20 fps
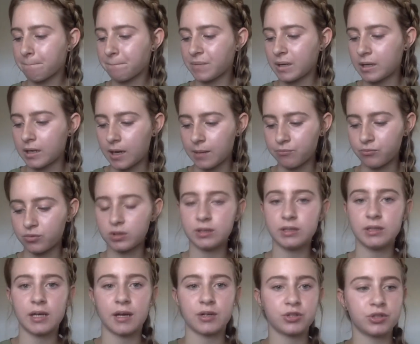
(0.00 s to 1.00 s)
and I'm
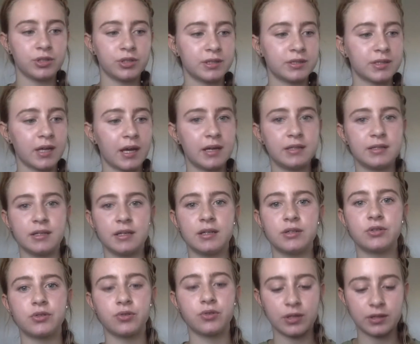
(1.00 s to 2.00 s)
really actually excited to
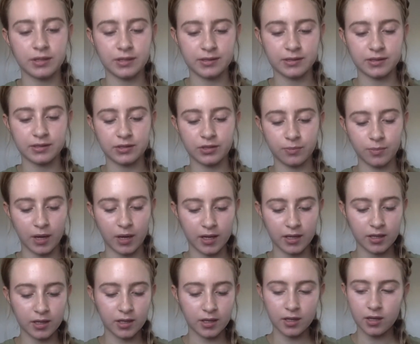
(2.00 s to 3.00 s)
integrate this into my
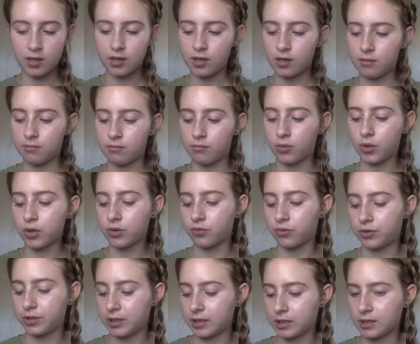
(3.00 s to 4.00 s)
morning
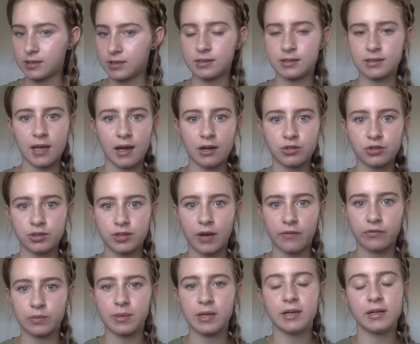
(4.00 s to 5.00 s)
routine because it's actually
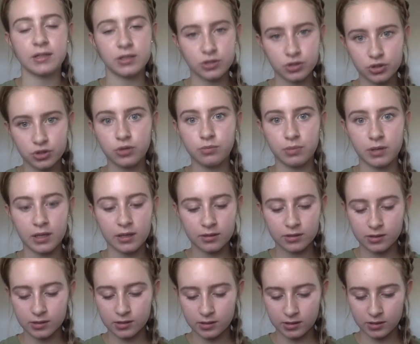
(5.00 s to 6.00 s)
never been and it should be.
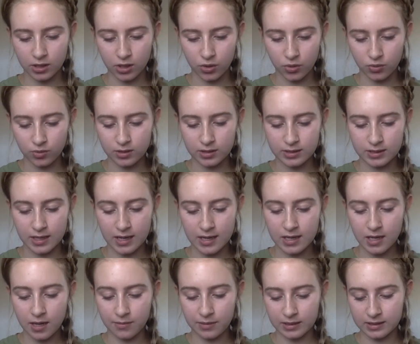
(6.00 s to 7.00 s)
So, yay,
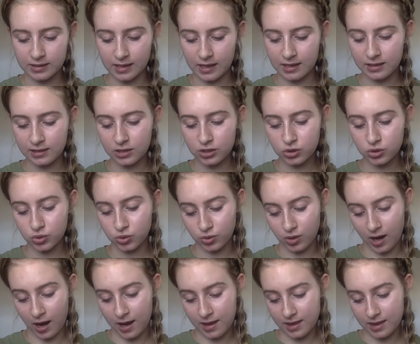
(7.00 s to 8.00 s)
I'm excited to
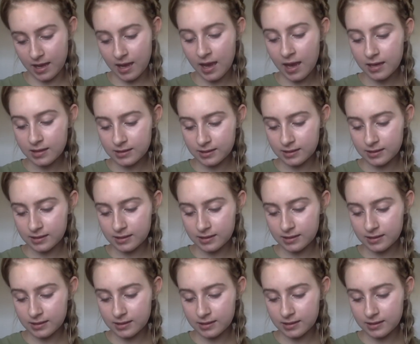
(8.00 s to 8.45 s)
try that.